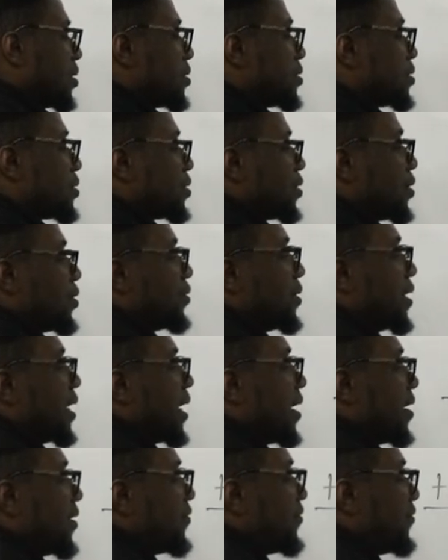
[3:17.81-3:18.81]
So we
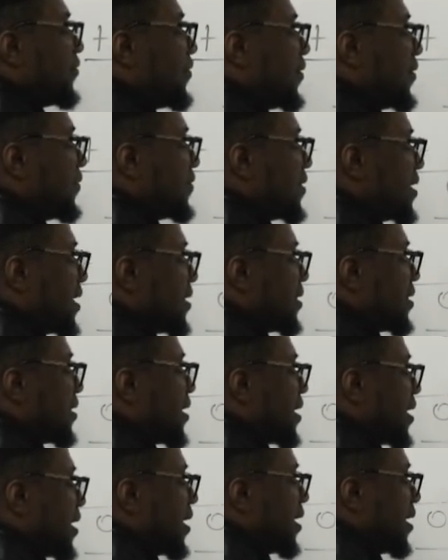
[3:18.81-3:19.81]
have
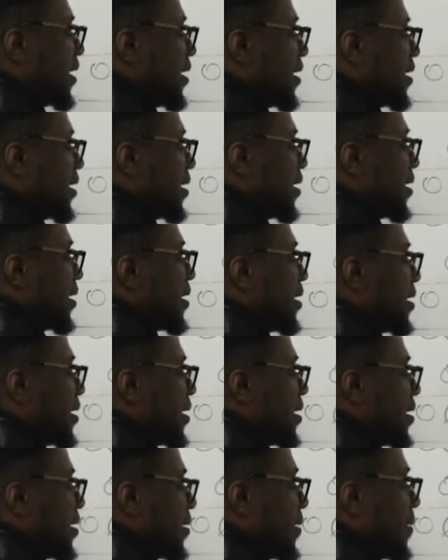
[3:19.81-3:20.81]
53
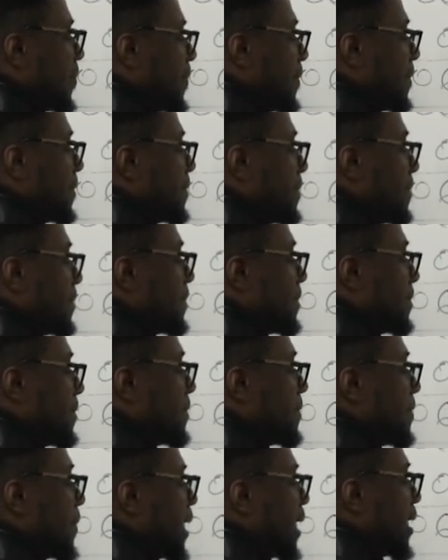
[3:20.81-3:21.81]

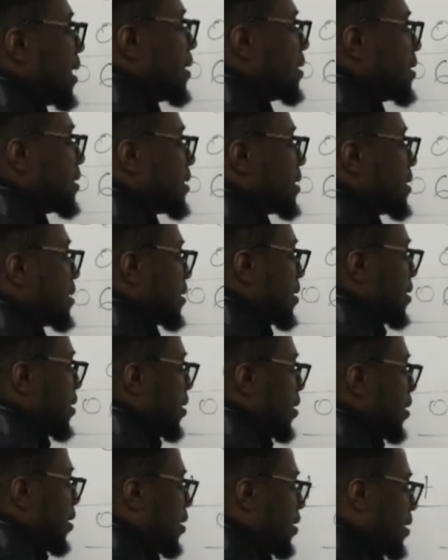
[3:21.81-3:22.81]

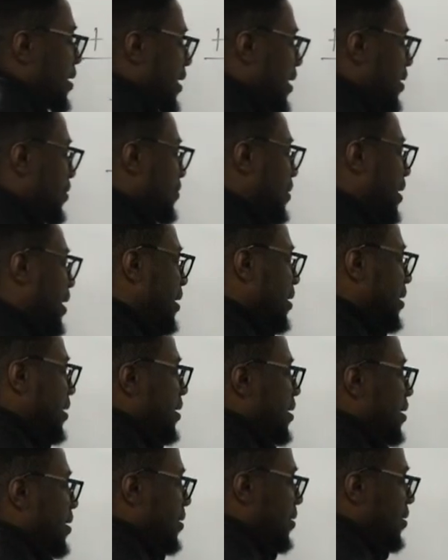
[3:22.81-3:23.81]
minutes on the
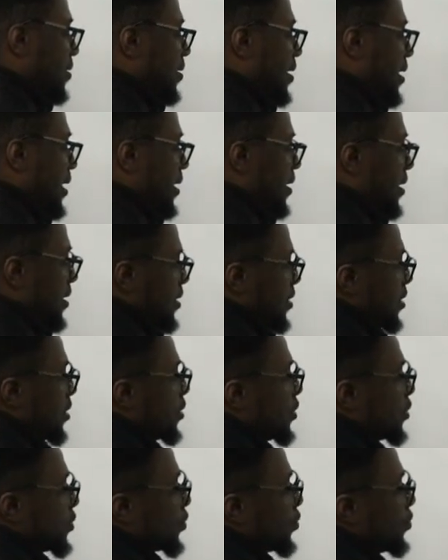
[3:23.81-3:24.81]
way. Okay.
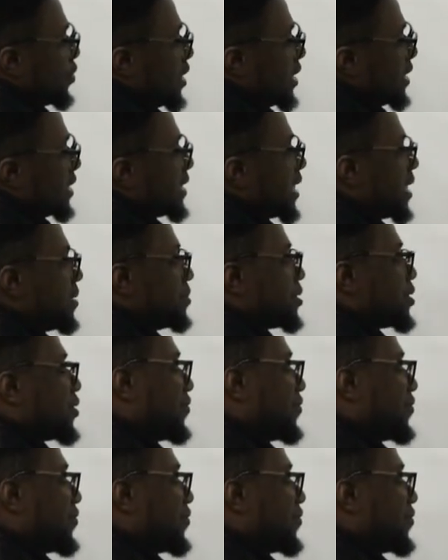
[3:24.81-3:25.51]
So in terms